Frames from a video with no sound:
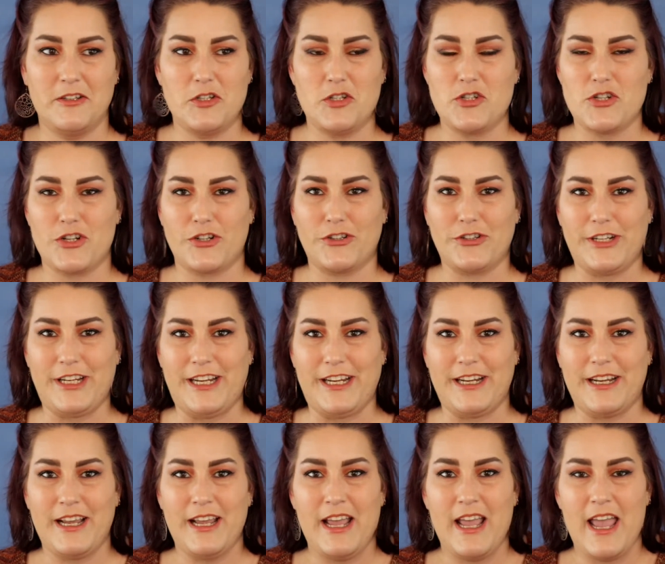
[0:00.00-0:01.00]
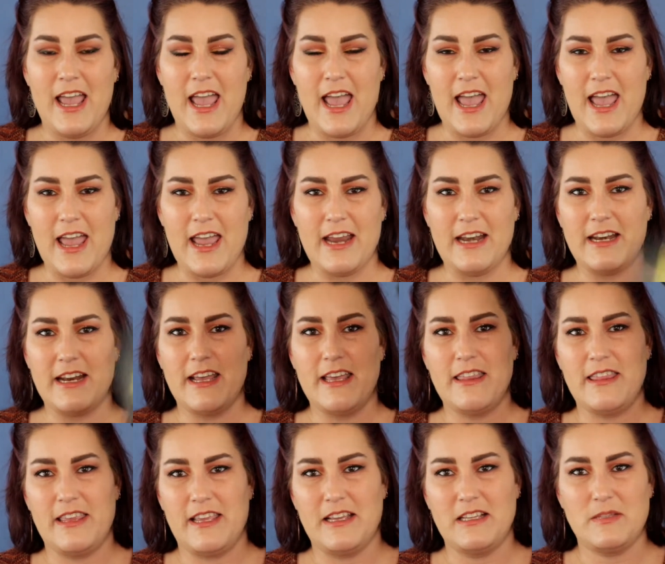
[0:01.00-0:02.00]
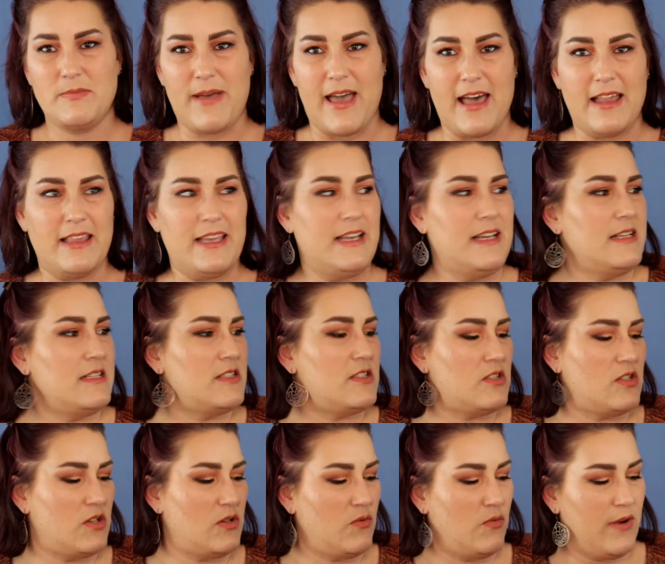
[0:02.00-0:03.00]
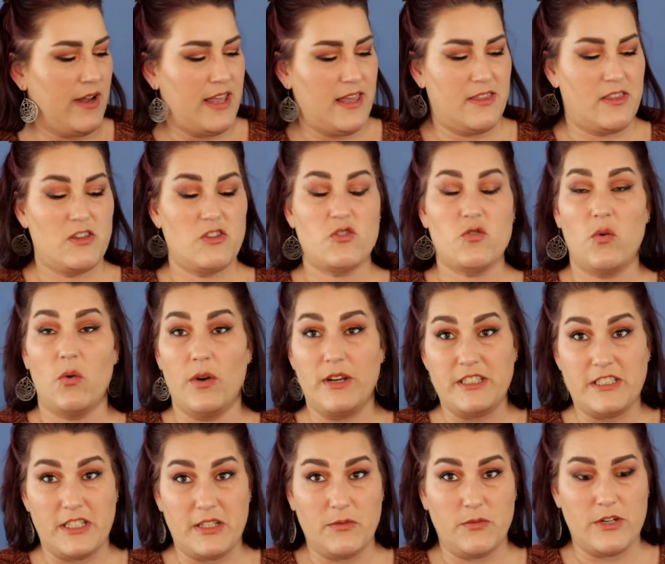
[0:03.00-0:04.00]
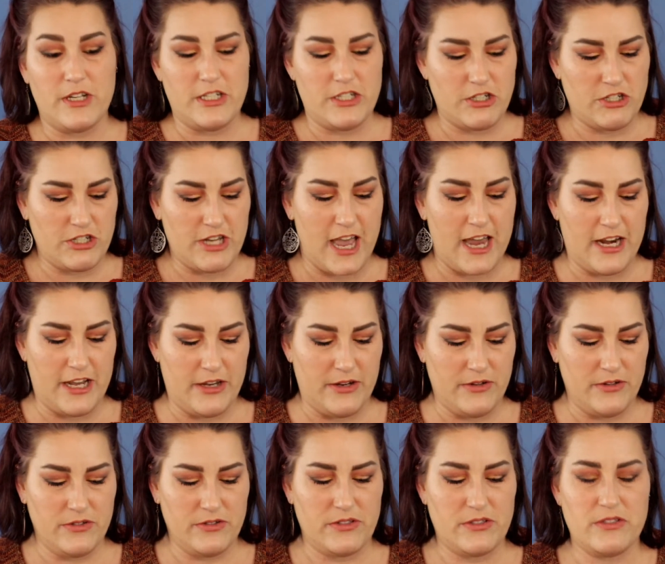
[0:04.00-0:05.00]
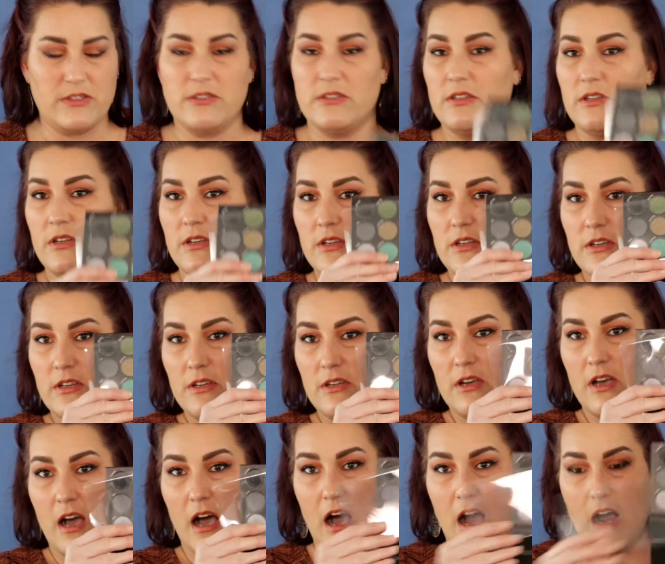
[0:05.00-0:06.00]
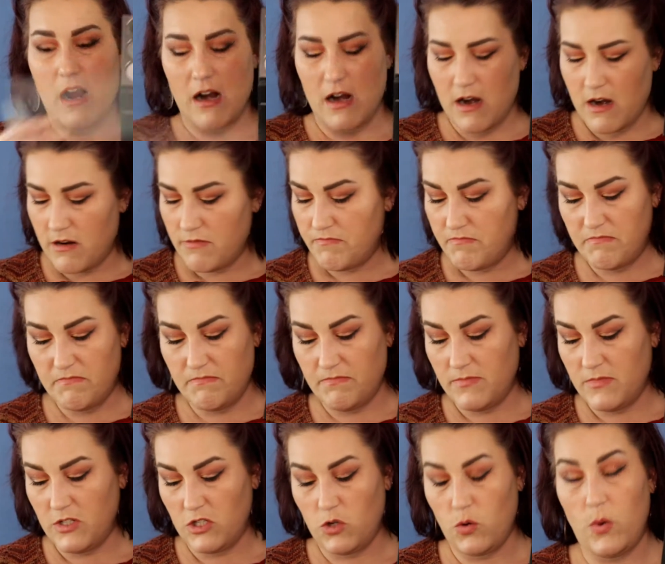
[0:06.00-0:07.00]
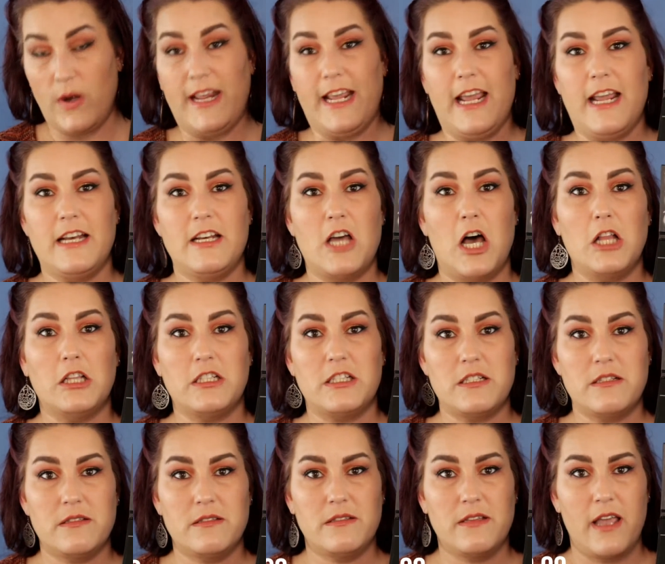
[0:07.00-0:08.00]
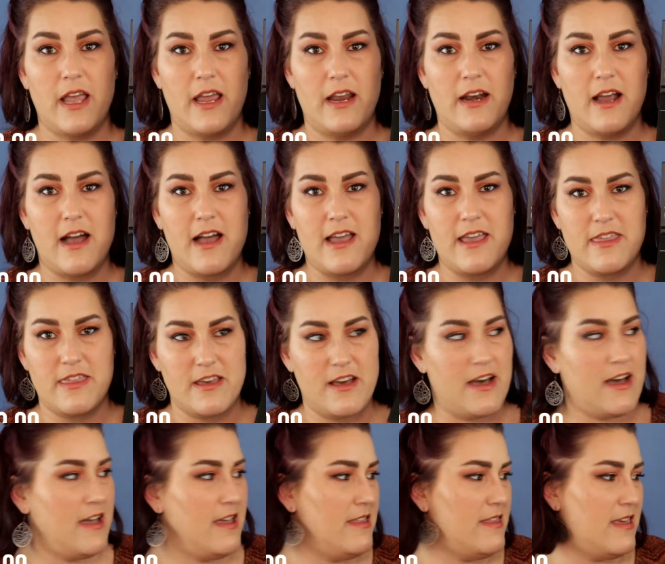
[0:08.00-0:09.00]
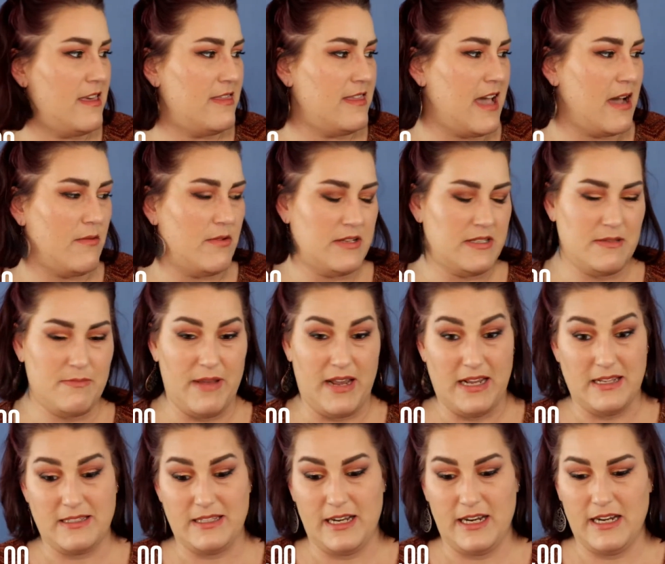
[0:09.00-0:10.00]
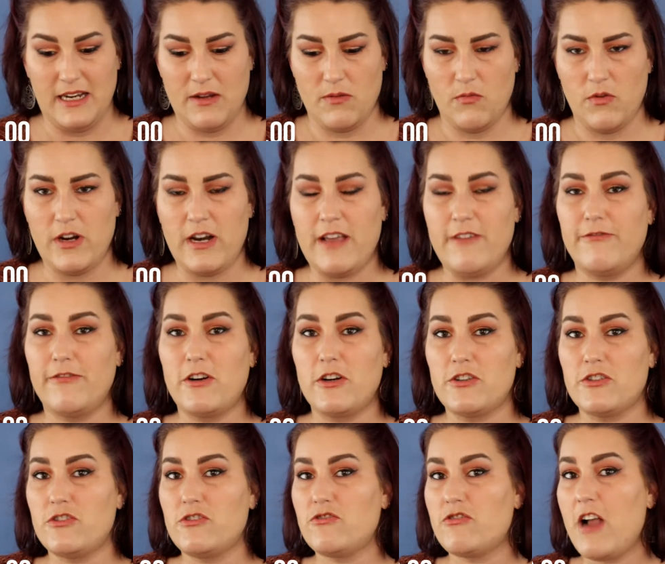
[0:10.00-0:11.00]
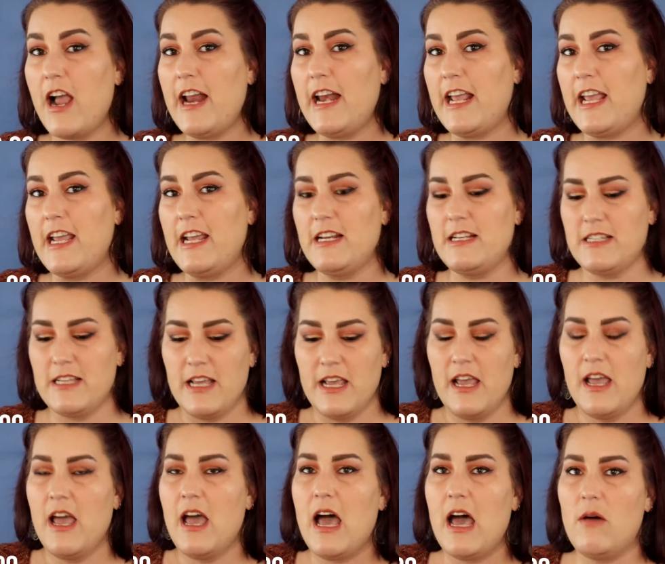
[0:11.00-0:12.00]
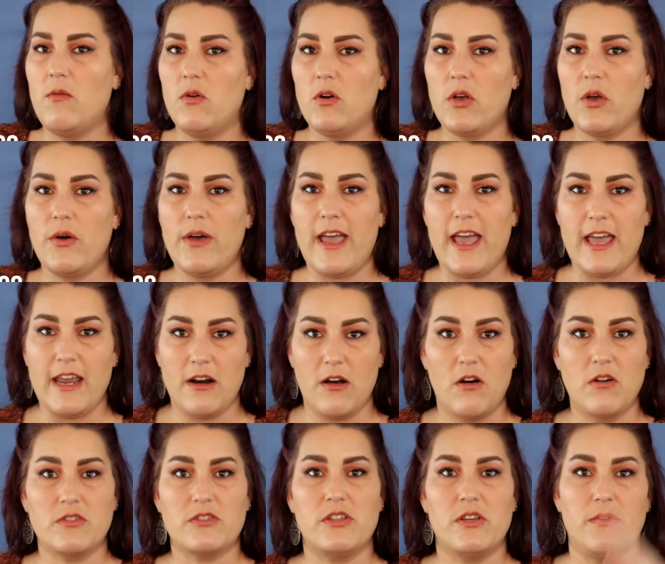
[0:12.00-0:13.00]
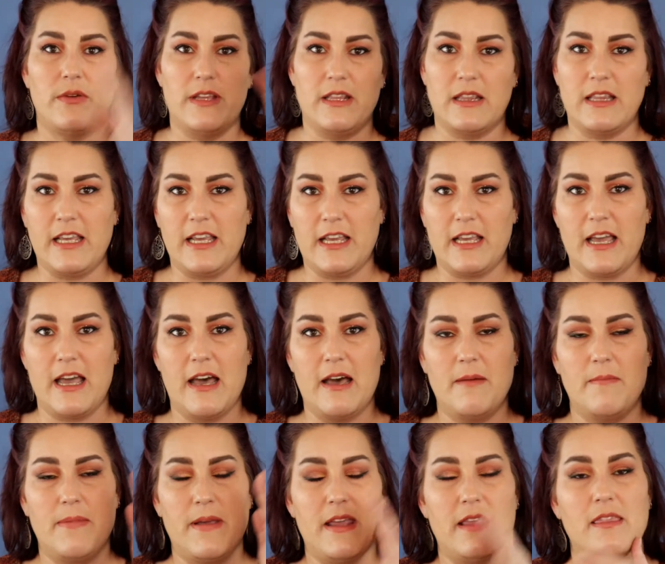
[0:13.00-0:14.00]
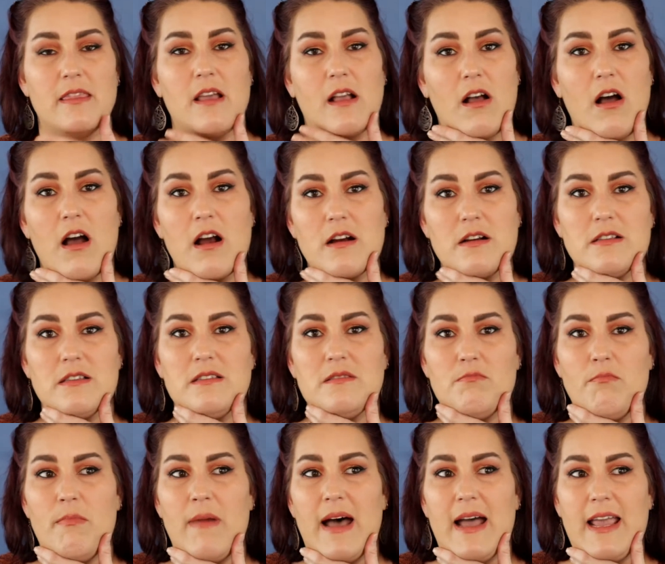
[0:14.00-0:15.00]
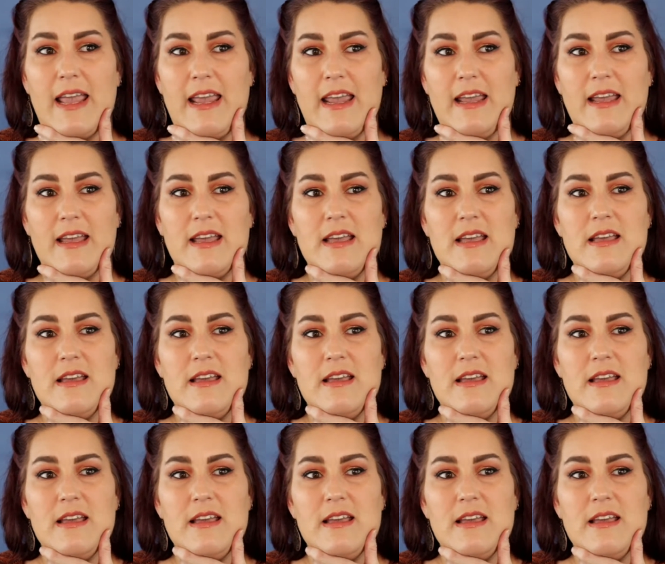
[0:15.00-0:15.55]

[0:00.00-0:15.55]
journey. And these palettes with 21 shadows are $28 and I thought that that was amazing and when I first tried it I will go ahead also and link up in the cards my